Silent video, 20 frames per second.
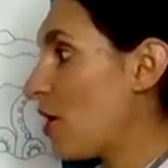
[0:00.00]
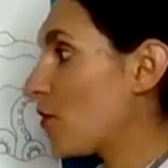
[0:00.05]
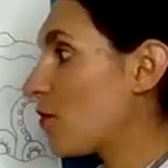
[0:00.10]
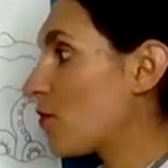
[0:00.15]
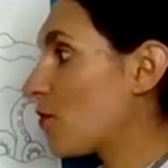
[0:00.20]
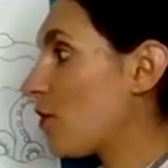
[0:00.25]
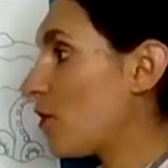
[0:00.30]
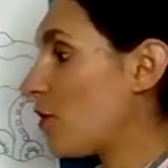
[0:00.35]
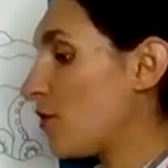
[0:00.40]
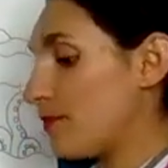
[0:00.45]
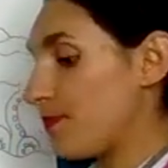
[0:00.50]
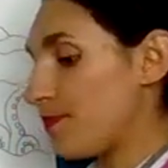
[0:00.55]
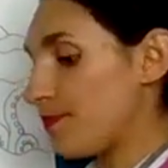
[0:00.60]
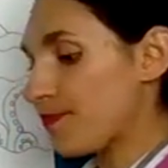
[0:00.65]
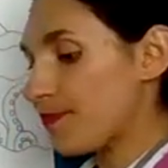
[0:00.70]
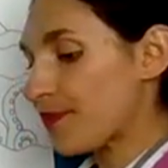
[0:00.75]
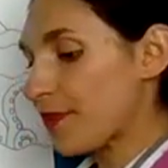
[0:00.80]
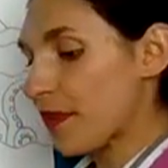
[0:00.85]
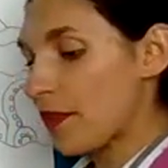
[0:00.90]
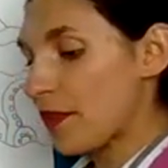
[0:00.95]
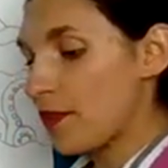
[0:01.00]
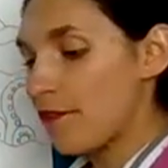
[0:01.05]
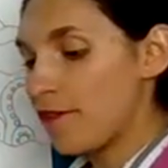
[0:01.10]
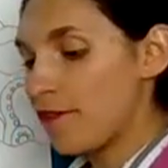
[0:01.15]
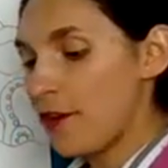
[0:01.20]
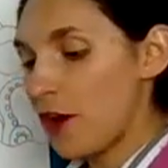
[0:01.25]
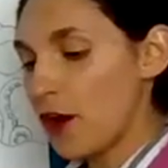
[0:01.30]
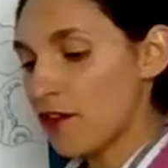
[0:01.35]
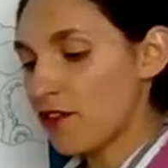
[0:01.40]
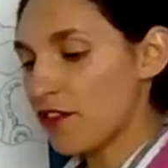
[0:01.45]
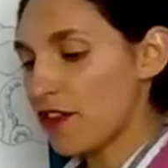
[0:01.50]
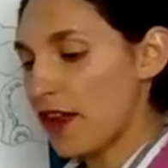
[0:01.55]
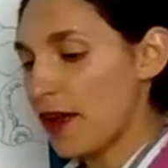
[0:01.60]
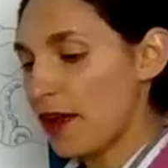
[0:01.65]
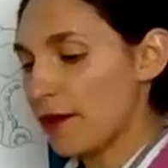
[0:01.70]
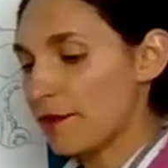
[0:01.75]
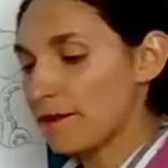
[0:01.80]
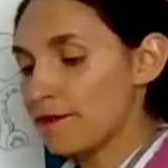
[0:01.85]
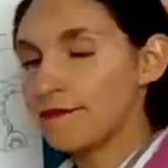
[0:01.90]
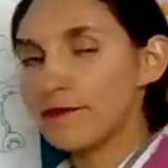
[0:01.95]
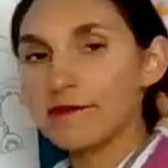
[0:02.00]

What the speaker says: So the first thing,